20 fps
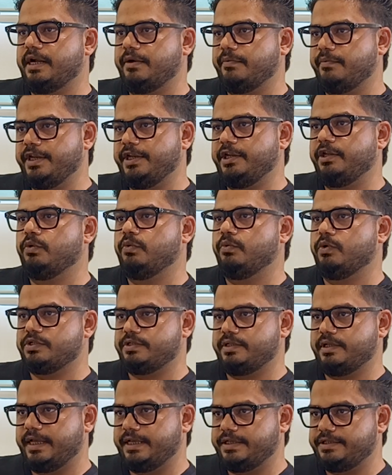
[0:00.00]
that we knew
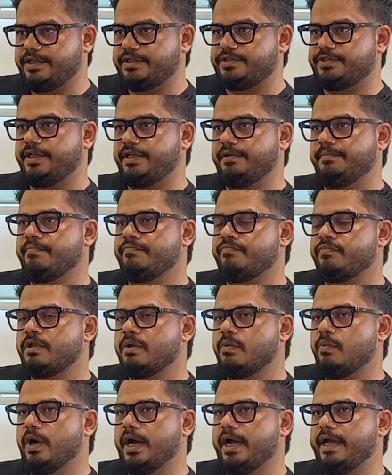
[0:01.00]
was existing,
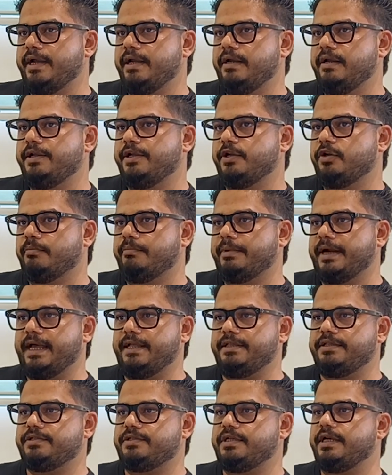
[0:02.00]
while
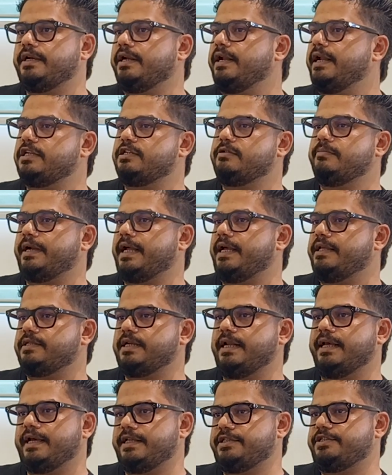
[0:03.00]
brands, international brands
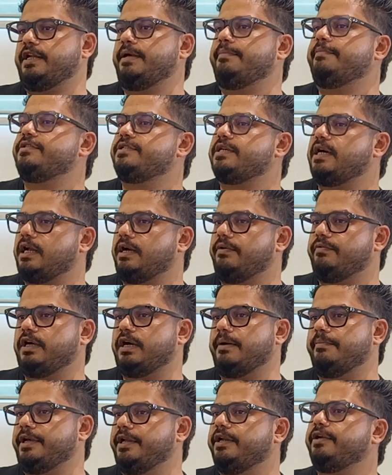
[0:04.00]
like H&M and Zara were
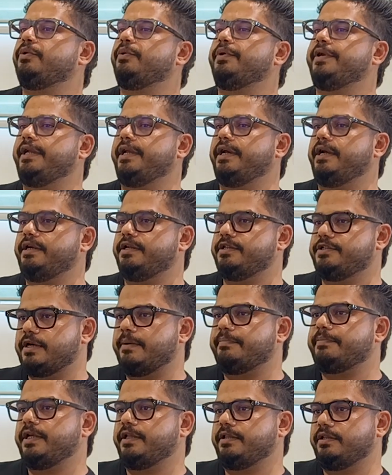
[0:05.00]
coming into India and
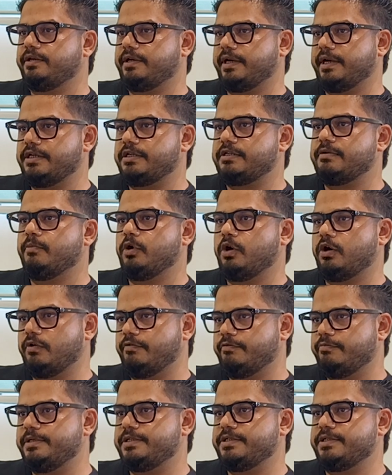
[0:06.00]
disrupting the traditional model
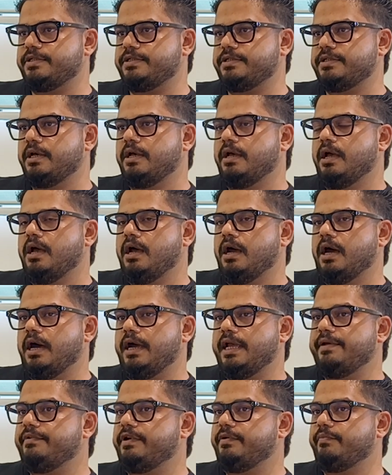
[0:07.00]
of business.
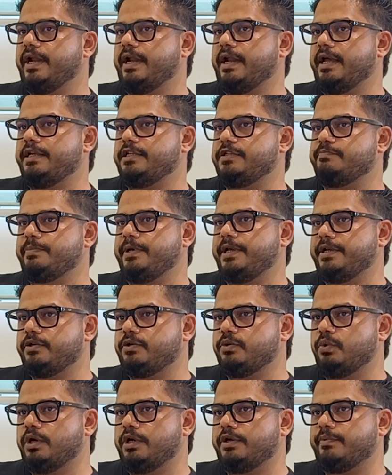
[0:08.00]
Even when I speak
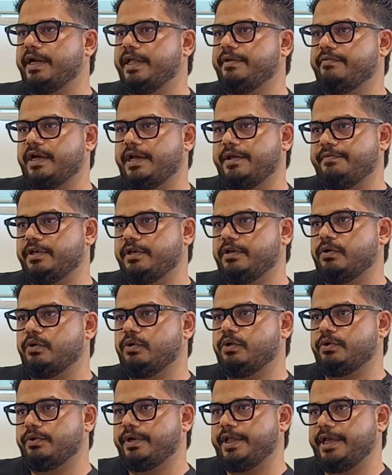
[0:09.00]
to a
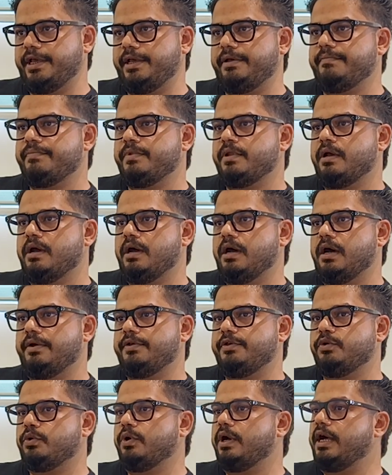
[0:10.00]
25-year-old today,
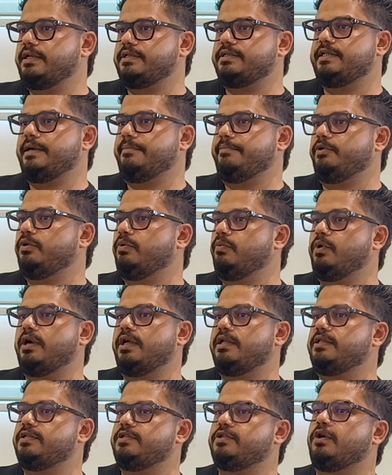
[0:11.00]
you could ask them, what
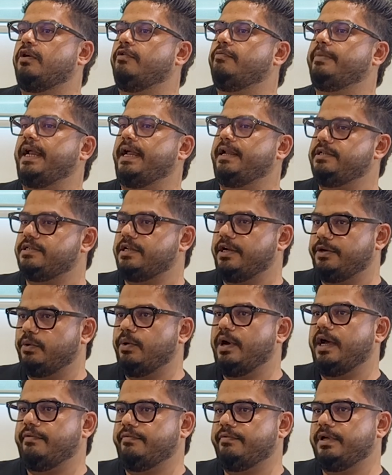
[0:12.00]
are the sort of brands that you
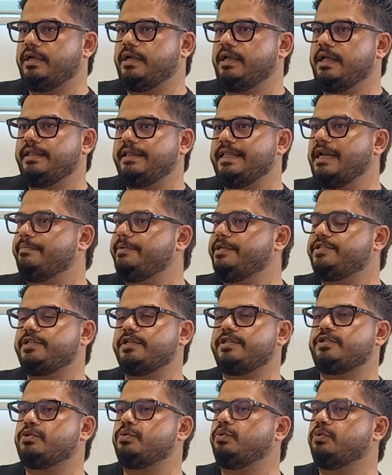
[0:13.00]
have? There'll be
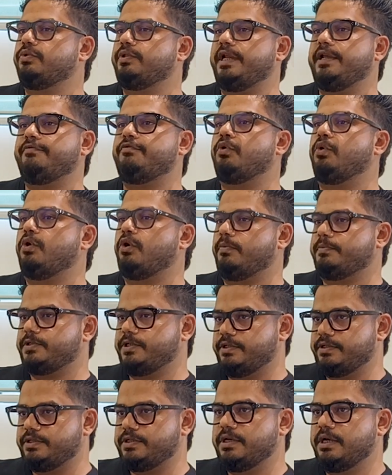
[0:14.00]
just 2, 3, 4
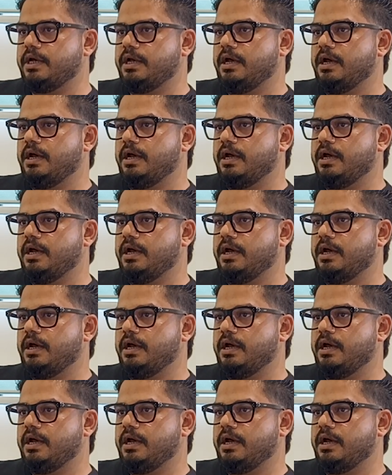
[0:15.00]
options.